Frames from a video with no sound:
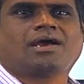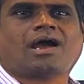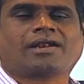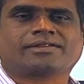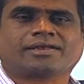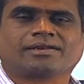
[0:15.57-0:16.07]

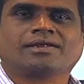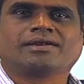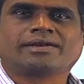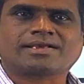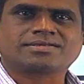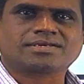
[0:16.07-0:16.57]
and then
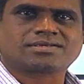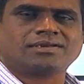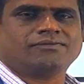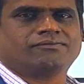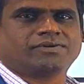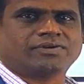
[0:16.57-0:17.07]
next
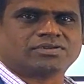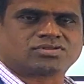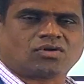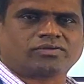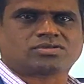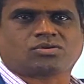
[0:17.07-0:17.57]
session we will
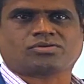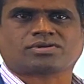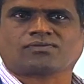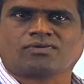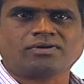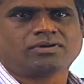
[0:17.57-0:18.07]
solve the solution
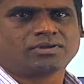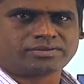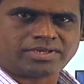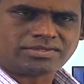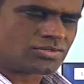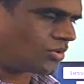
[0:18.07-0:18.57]
for
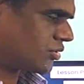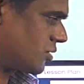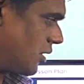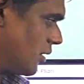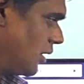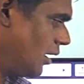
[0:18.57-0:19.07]
this question.